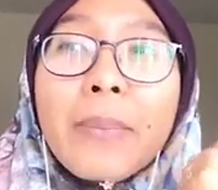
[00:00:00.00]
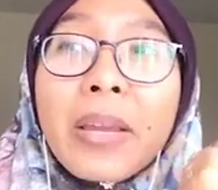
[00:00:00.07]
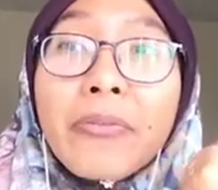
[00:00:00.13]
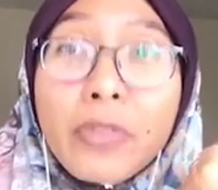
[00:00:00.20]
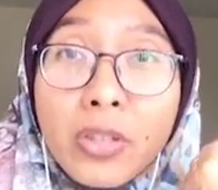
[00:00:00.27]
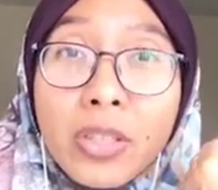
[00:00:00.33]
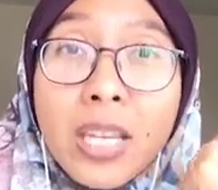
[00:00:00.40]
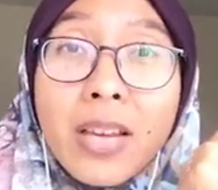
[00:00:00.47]

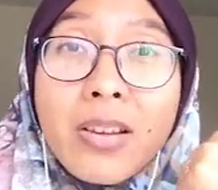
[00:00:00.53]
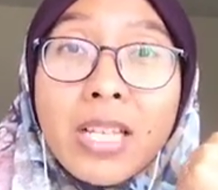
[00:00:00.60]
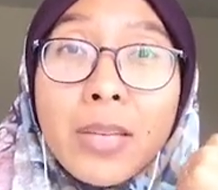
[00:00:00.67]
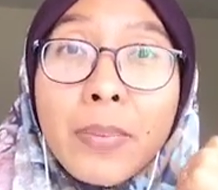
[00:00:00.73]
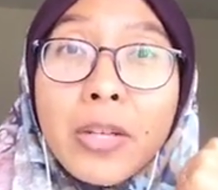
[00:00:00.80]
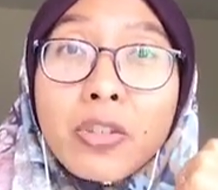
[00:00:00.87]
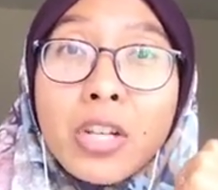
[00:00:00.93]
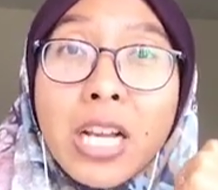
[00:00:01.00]
If you're serious
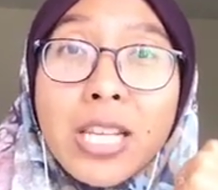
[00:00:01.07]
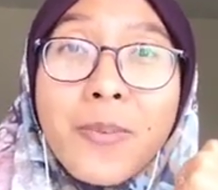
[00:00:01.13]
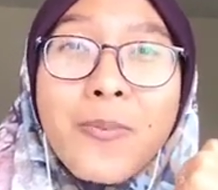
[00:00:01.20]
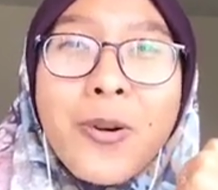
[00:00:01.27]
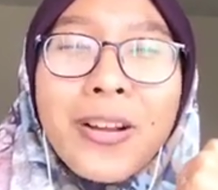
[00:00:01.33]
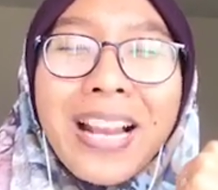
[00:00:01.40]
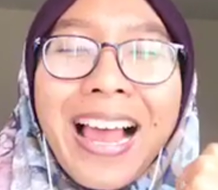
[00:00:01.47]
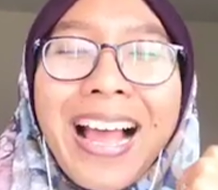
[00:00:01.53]
about attracting
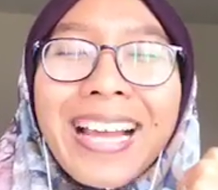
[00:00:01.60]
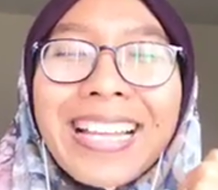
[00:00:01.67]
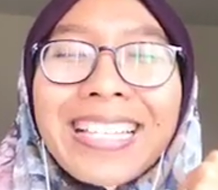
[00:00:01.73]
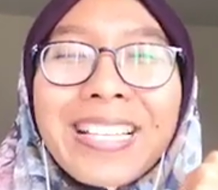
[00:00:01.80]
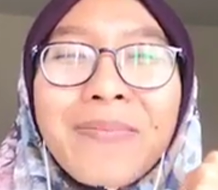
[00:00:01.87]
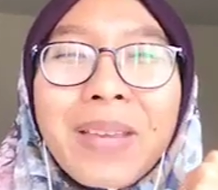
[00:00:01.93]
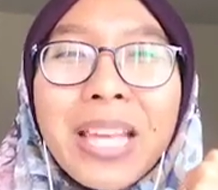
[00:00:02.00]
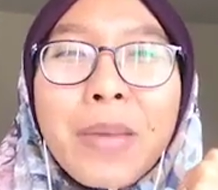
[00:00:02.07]
more
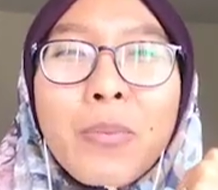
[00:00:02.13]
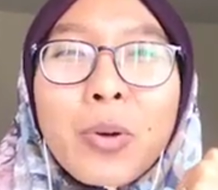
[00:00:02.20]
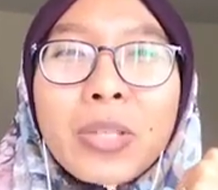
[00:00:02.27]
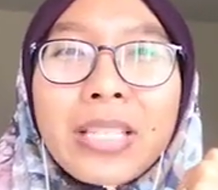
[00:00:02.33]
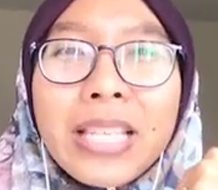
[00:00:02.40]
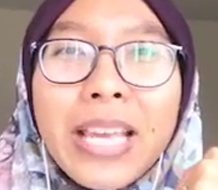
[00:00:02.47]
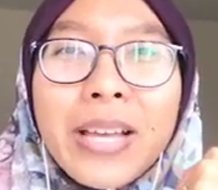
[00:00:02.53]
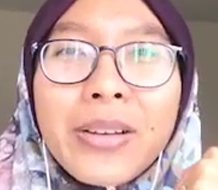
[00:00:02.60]
clients and making more
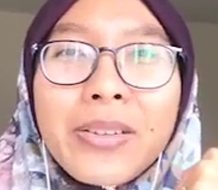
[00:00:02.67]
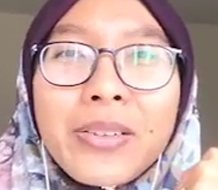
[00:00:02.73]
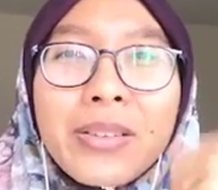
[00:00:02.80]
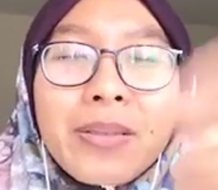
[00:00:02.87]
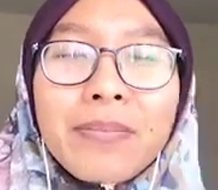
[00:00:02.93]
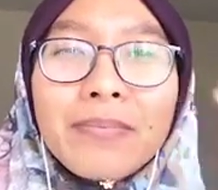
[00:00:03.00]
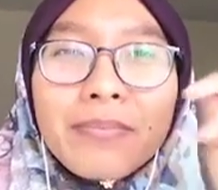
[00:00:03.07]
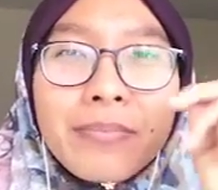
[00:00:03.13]

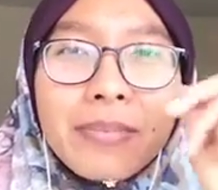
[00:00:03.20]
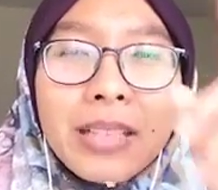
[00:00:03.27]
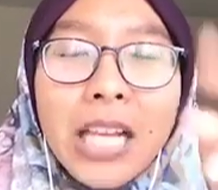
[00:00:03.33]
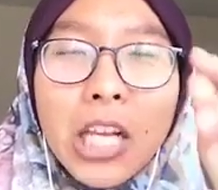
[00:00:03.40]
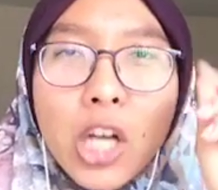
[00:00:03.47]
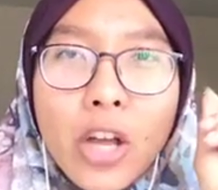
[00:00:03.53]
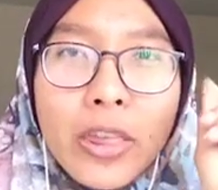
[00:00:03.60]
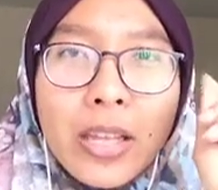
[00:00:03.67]
sales,
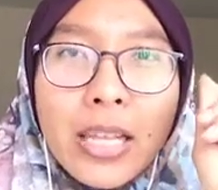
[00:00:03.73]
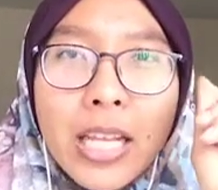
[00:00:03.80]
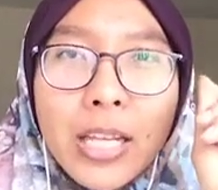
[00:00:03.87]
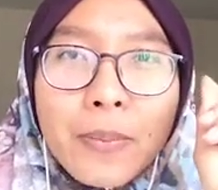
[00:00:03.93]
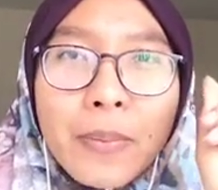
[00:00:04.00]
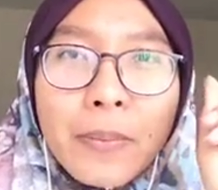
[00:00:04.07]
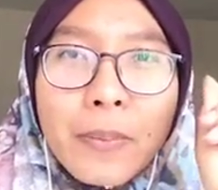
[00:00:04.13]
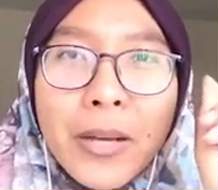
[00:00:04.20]
click on the
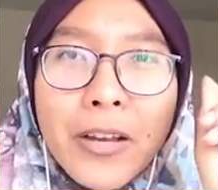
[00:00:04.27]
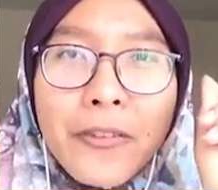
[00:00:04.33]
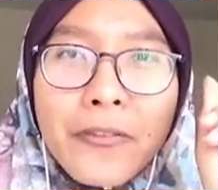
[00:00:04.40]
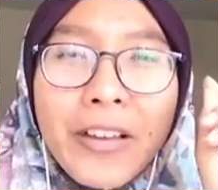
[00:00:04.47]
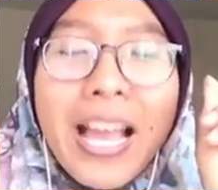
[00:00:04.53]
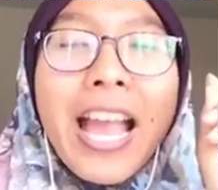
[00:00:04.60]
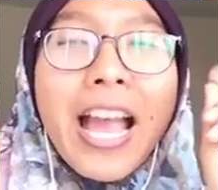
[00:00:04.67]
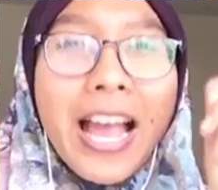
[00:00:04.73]
link above
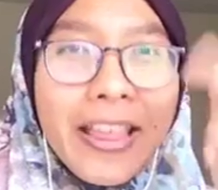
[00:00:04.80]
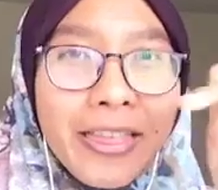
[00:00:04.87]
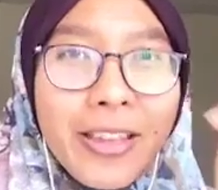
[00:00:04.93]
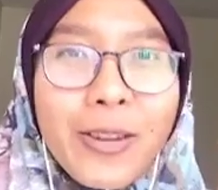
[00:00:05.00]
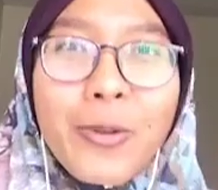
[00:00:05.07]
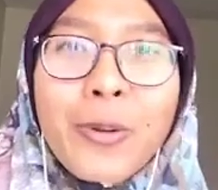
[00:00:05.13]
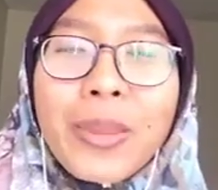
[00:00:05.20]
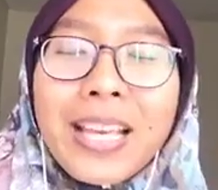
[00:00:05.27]
and
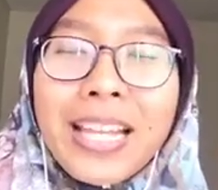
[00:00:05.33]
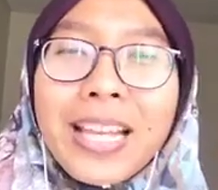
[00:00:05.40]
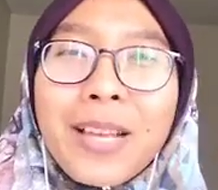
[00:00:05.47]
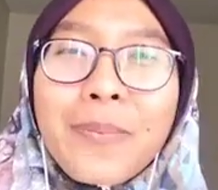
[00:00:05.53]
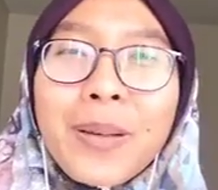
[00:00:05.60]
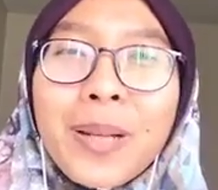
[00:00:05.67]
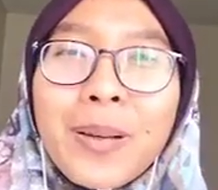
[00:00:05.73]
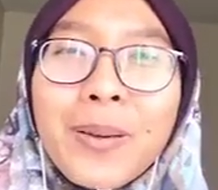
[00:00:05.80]
the
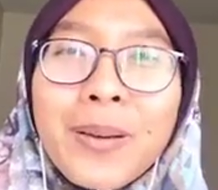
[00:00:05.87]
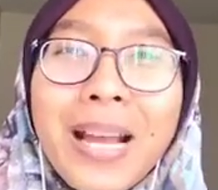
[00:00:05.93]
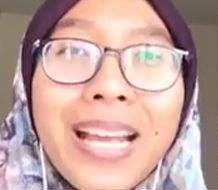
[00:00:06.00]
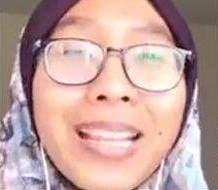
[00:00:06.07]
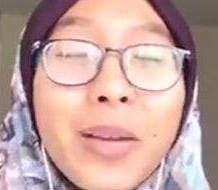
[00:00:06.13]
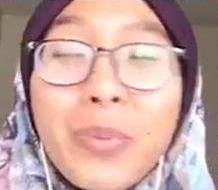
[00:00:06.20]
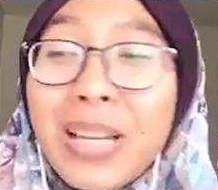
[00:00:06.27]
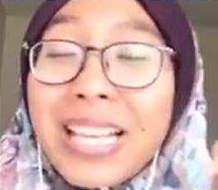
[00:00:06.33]
link below,
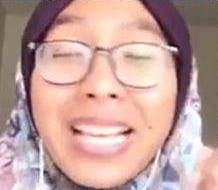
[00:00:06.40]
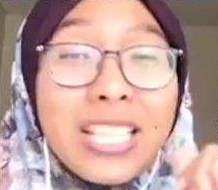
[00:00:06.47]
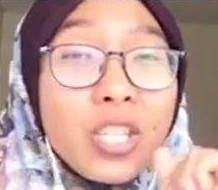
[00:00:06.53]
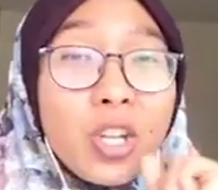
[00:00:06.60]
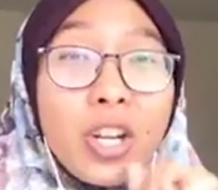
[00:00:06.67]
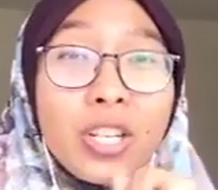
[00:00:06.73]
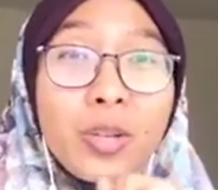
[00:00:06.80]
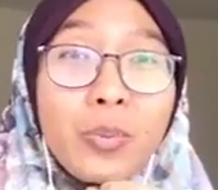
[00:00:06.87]
and then we get
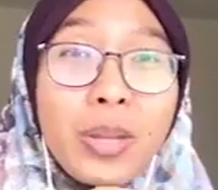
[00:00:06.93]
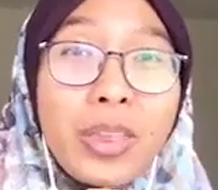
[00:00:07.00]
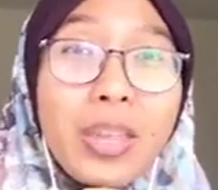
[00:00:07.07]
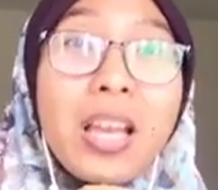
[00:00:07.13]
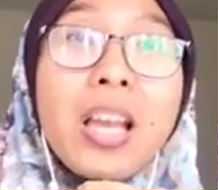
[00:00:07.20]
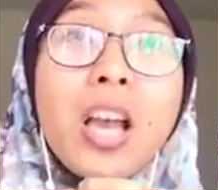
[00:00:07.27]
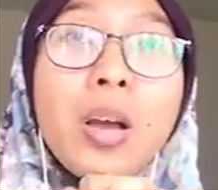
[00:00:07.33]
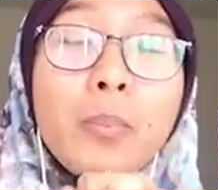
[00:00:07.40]
started with
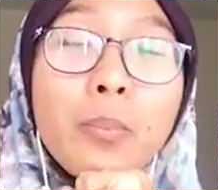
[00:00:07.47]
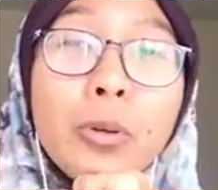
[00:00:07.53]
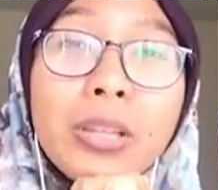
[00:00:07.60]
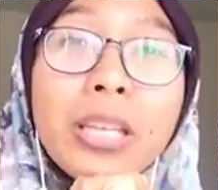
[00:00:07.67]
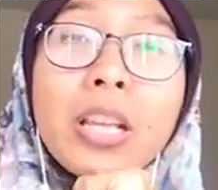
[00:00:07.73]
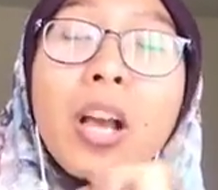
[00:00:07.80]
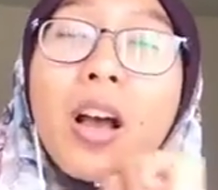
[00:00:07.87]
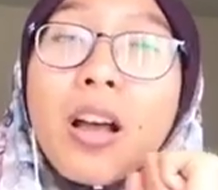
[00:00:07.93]

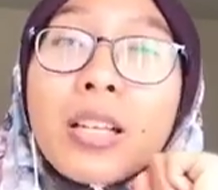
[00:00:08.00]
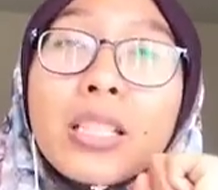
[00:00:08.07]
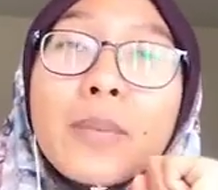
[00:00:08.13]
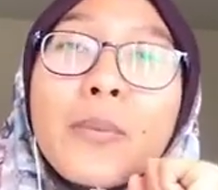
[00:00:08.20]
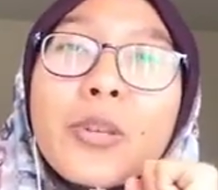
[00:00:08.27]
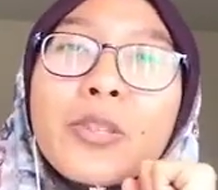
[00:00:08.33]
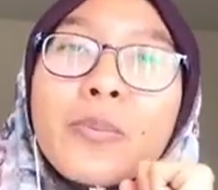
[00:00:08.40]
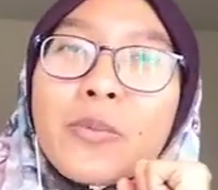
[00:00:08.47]
putting
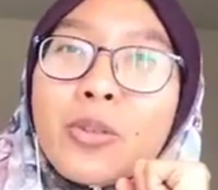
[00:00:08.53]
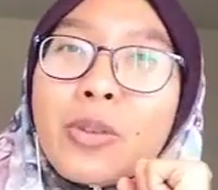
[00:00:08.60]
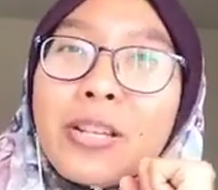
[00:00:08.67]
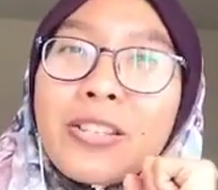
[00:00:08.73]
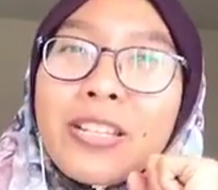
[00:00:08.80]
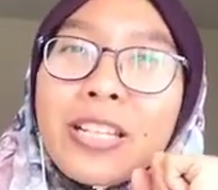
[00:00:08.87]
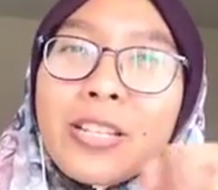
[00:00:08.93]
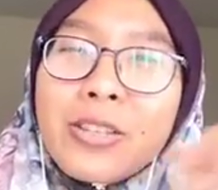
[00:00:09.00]
awesome
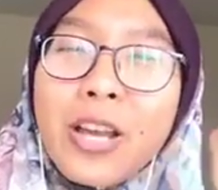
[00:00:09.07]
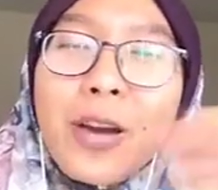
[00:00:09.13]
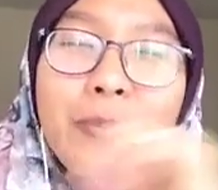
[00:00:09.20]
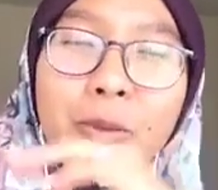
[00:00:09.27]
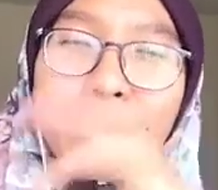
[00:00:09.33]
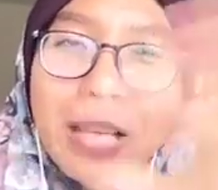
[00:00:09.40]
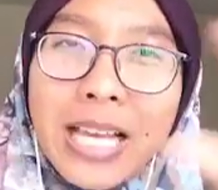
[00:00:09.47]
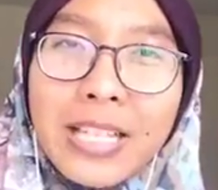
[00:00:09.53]
strategy to
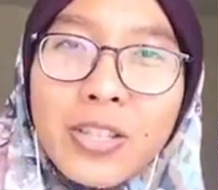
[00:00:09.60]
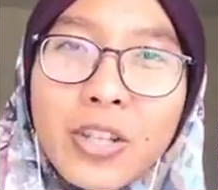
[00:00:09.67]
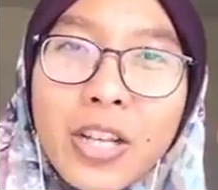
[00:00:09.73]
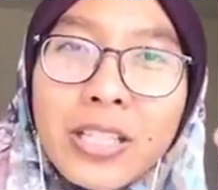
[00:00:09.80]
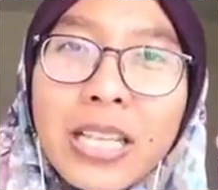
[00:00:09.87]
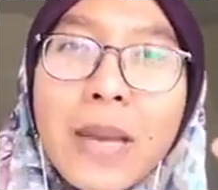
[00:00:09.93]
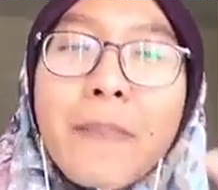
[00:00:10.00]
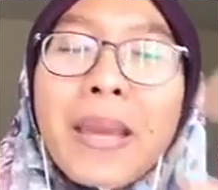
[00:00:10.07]
help you get
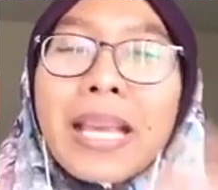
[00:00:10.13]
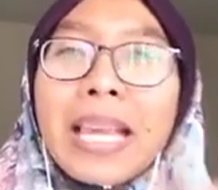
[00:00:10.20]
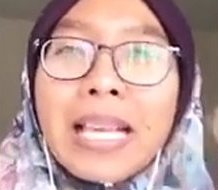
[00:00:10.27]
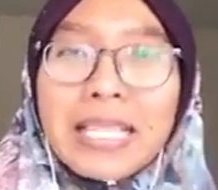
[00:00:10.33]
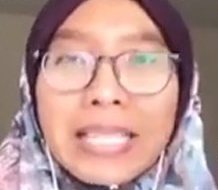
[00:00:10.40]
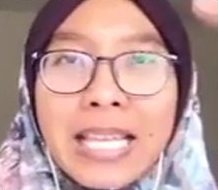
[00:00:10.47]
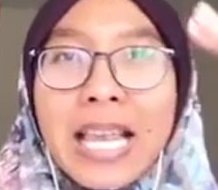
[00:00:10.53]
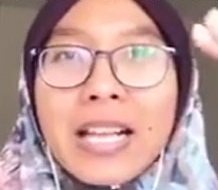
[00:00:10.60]
started in
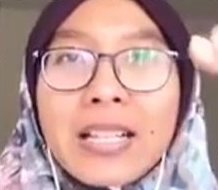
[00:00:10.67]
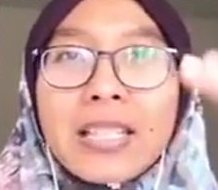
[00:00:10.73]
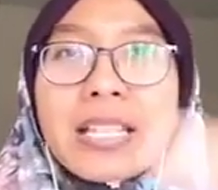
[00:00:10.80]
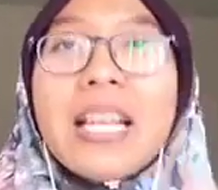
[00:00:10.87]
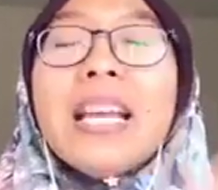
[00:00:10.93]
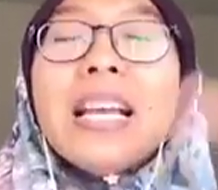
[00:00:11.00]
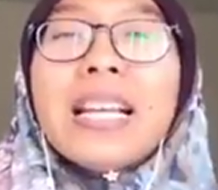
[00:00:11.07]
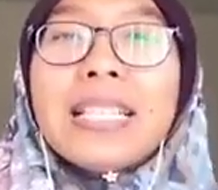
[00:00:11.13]
making sales.